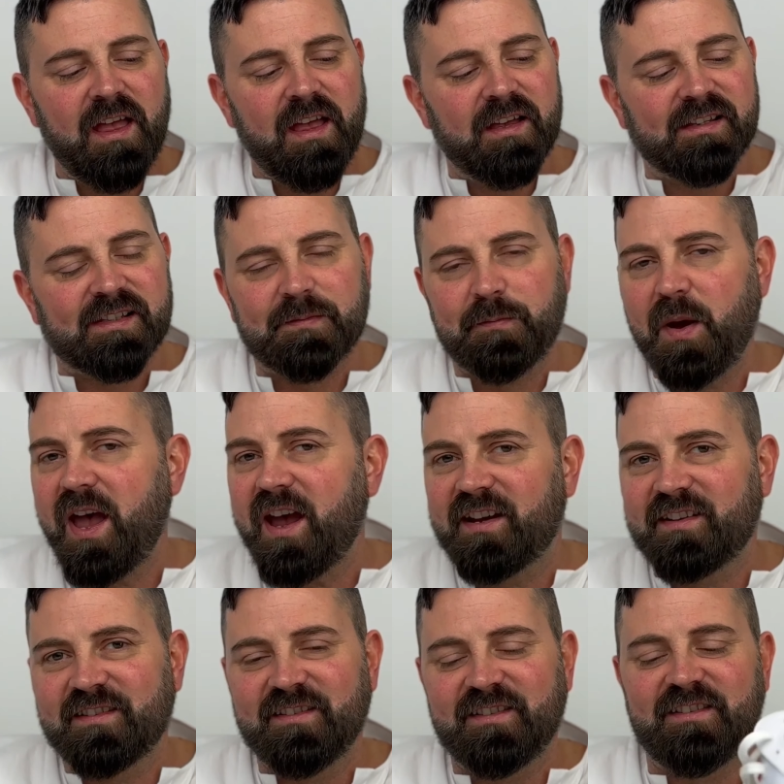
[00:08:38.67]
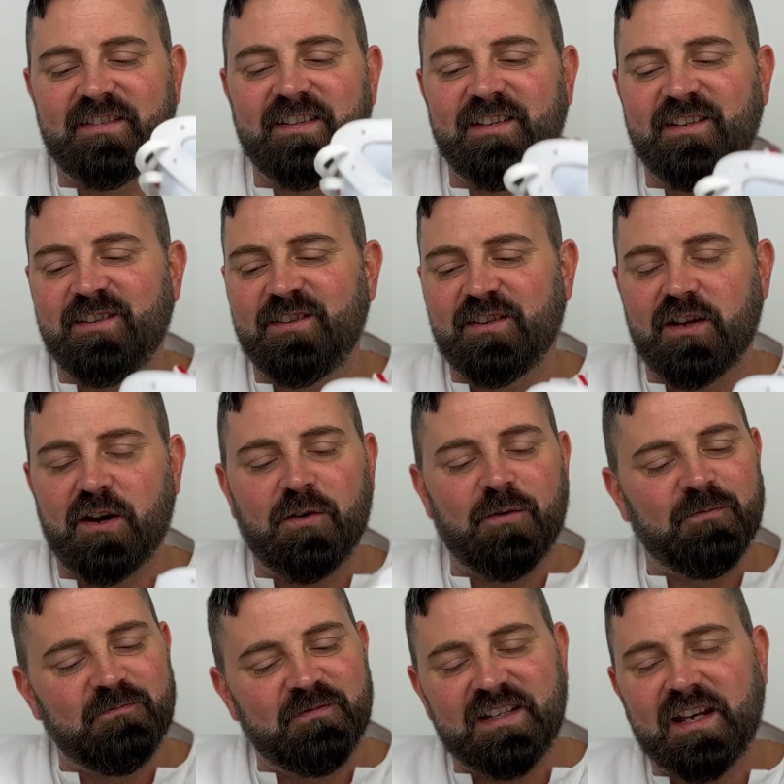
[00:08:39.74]
expect the, you know,
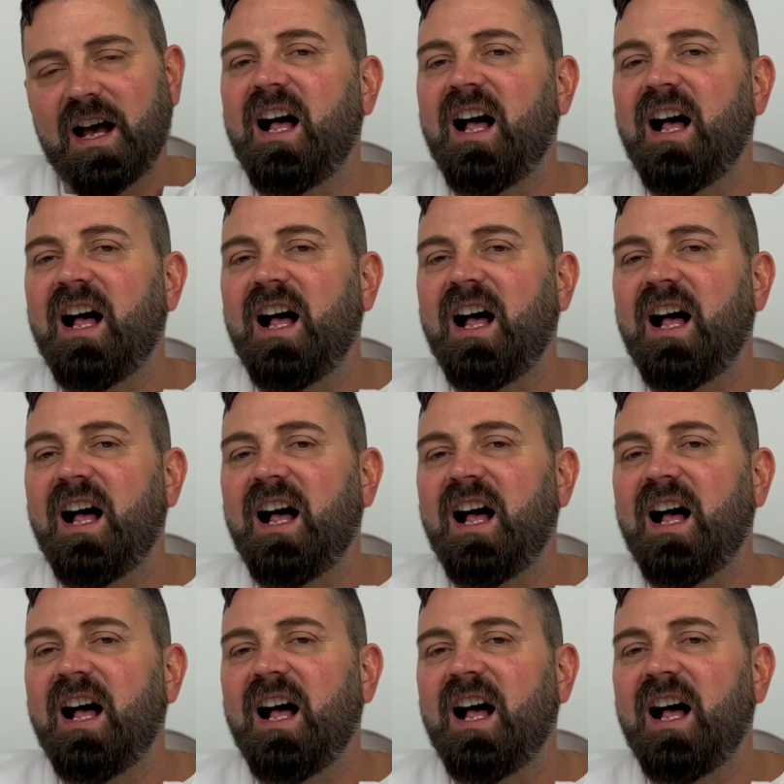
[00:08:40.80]
the